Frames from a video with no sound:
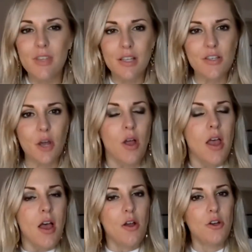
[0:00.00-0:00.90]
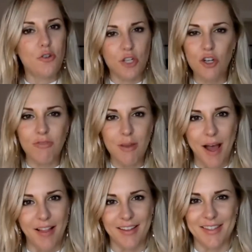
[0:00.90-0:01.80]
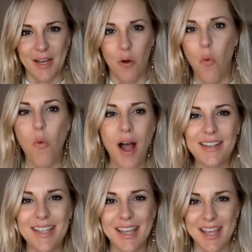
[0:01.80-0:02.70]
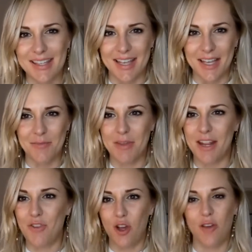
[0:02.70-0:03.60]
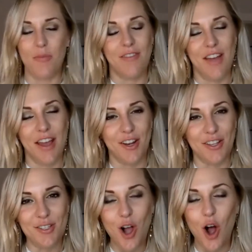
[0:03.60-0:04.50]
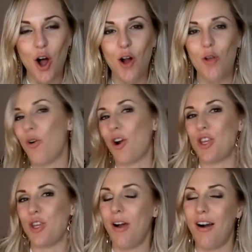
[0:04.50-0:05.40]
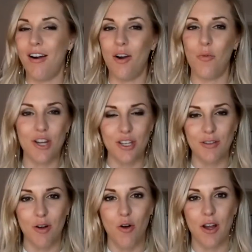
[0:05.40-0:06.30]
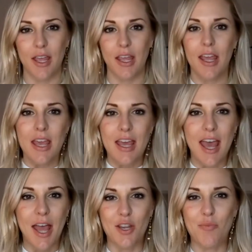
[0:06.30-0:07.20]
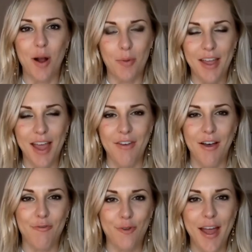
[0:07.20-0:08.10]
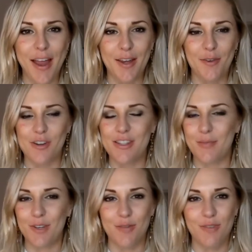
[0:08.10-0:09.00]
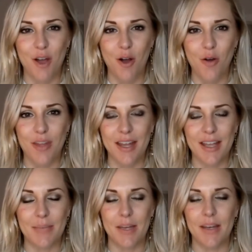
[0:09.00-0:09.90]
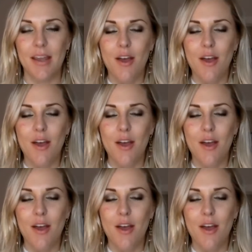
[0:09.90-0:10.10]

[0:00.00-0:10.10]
So nutritional rebalancing, what is it? Many of you have been invited on this call, or you are watching the recording, and you probably have a friend or someone you know that has been